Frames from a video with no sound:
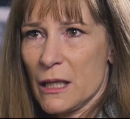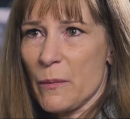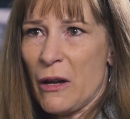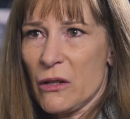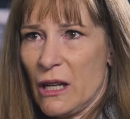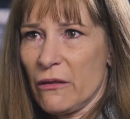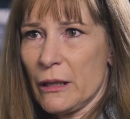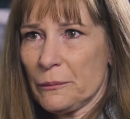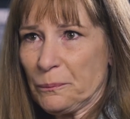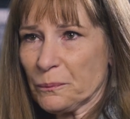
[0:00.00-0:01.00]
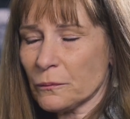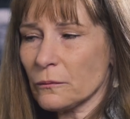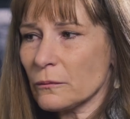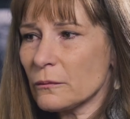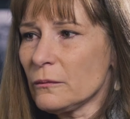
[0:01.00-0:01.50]
It's about David.
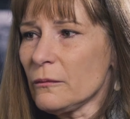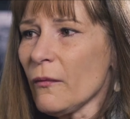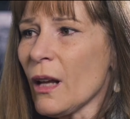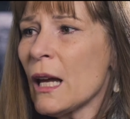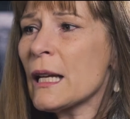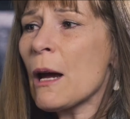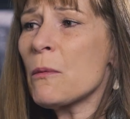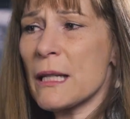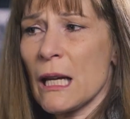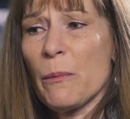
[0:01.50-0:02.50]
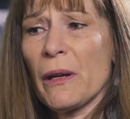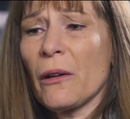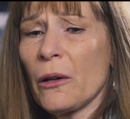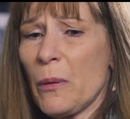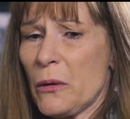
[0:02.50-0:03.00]
And I was
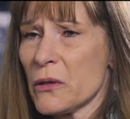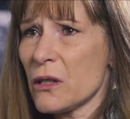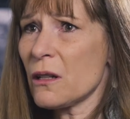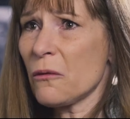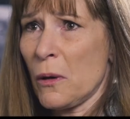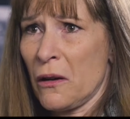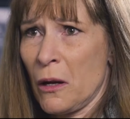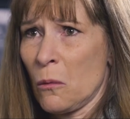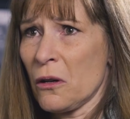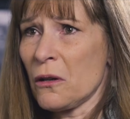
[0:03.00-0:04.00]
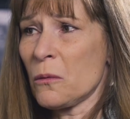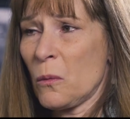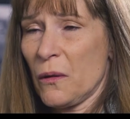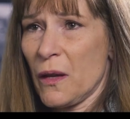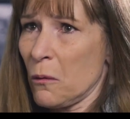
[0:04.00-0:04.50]
keeping her posted of where they were
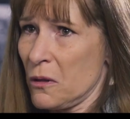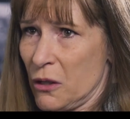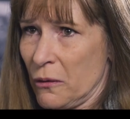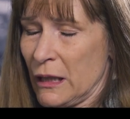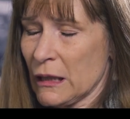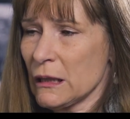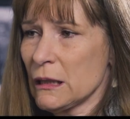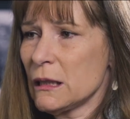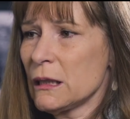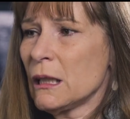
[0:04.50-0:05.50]
and what they were doing.